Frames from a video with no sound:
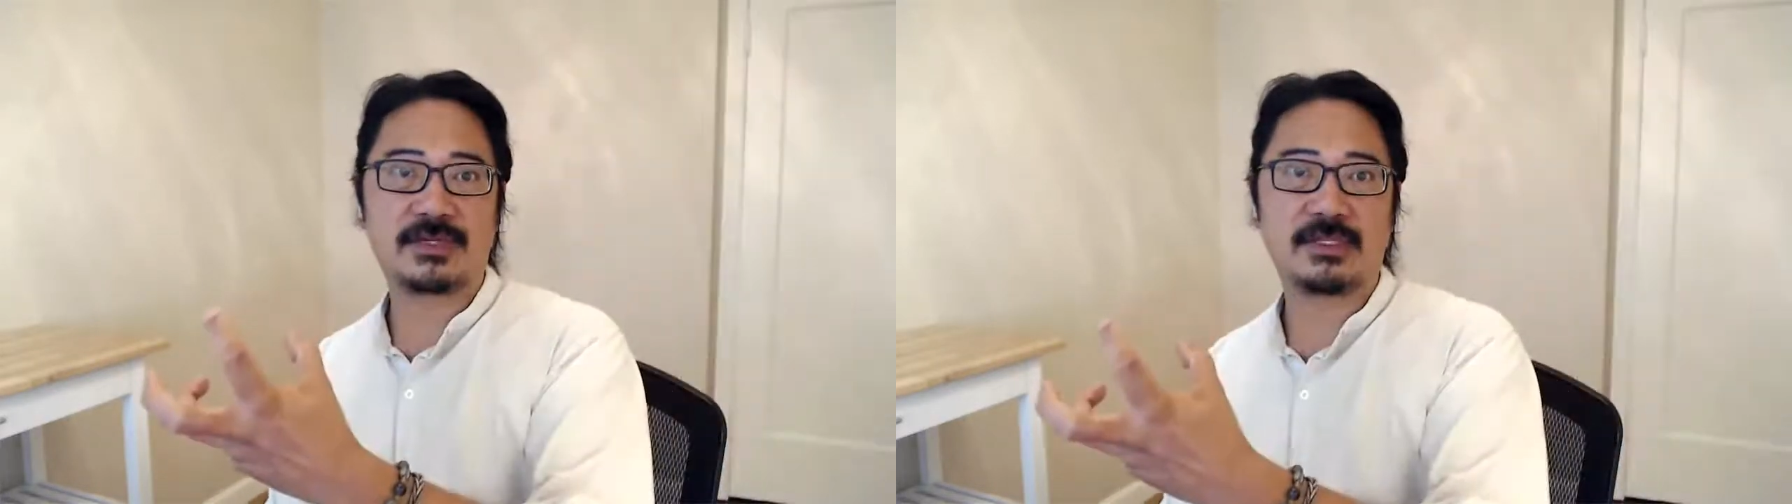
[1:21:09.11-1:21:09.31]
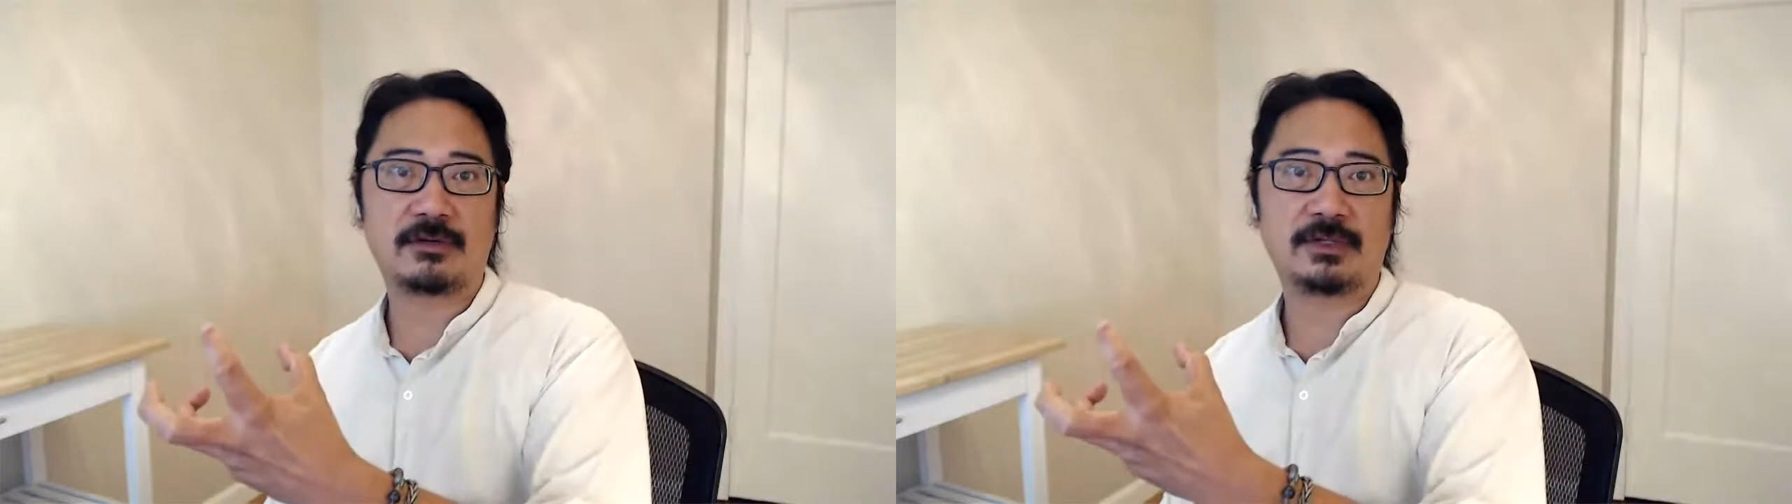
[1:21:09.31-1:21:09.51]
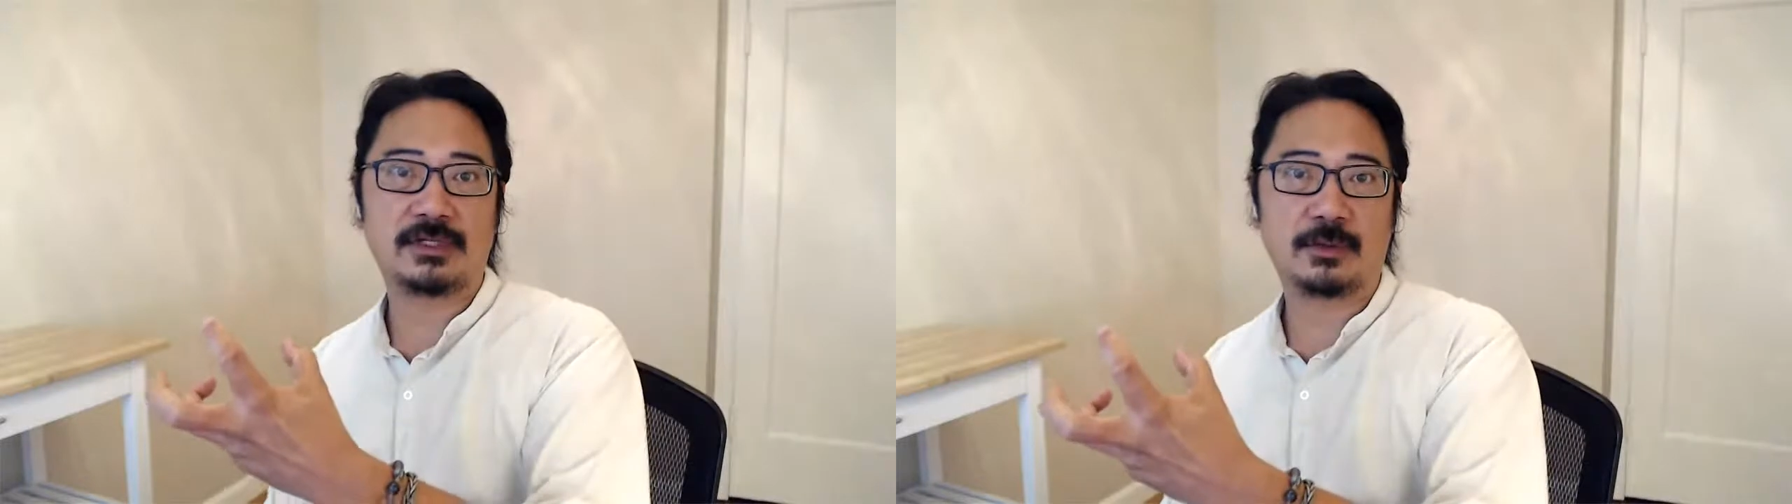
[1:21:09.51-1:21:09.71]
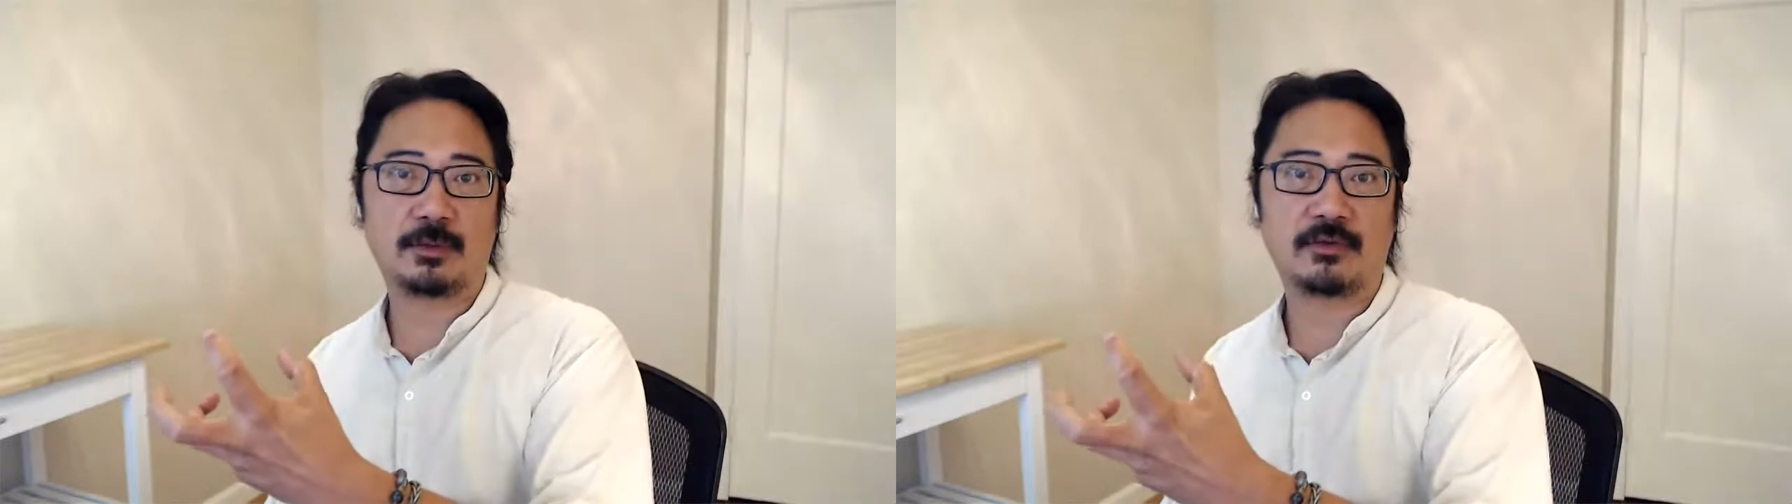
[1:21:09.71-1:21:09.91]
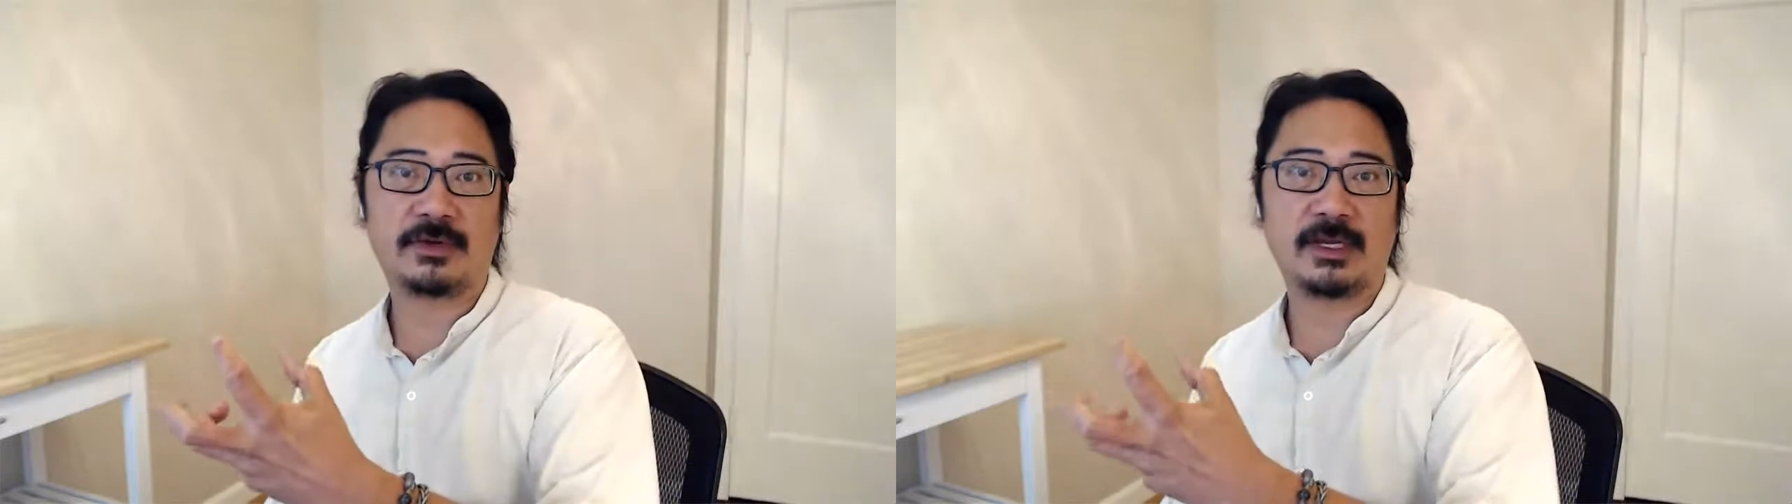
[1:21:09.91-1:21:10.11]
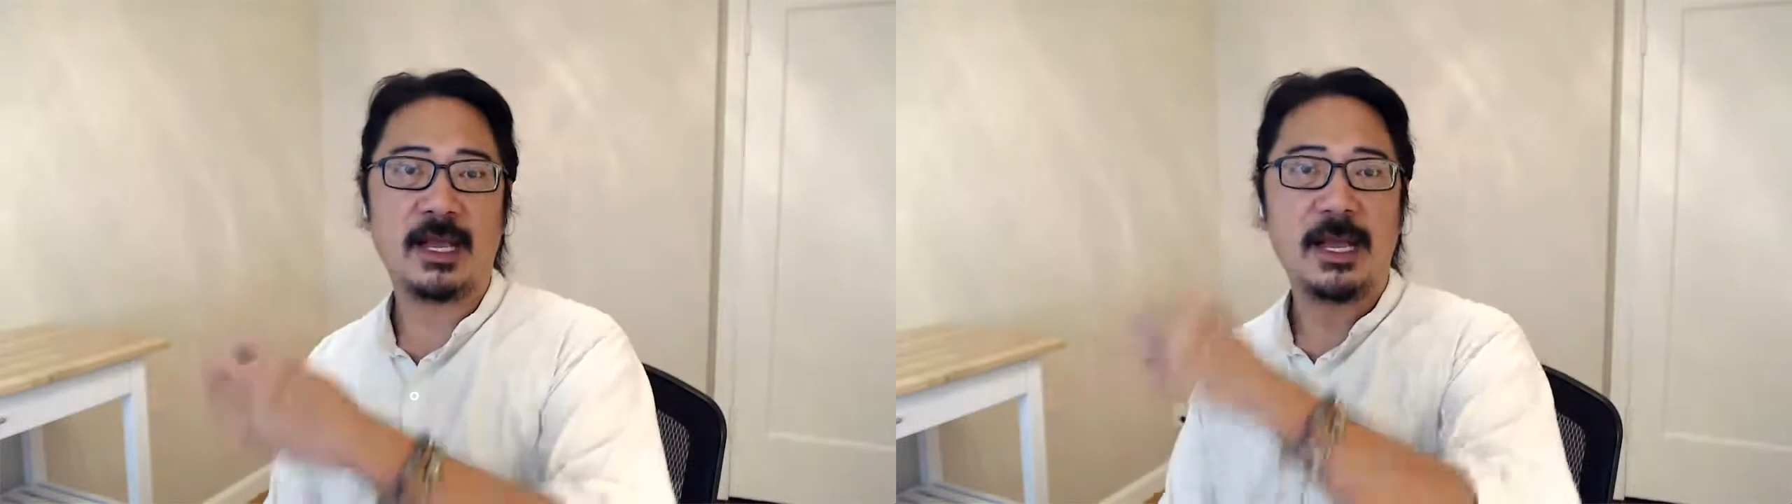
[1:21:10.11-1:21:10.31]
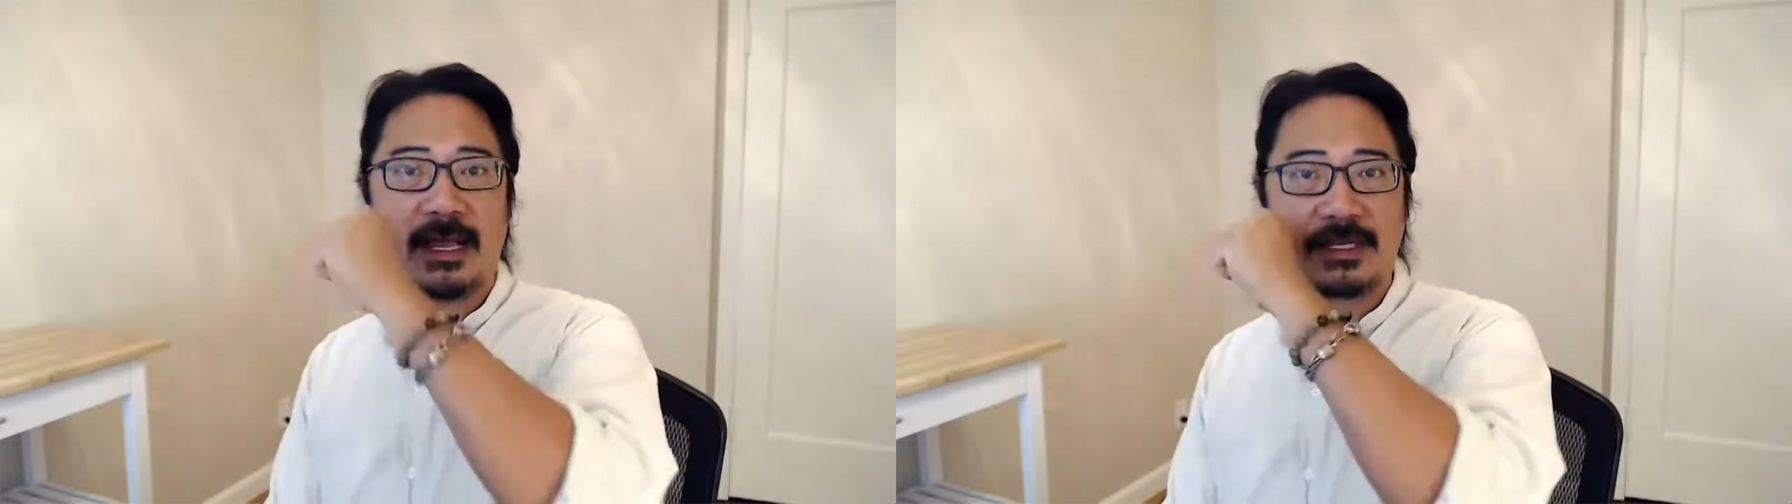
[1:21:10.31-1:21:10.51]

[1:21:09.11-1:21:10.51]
the sacred into the profane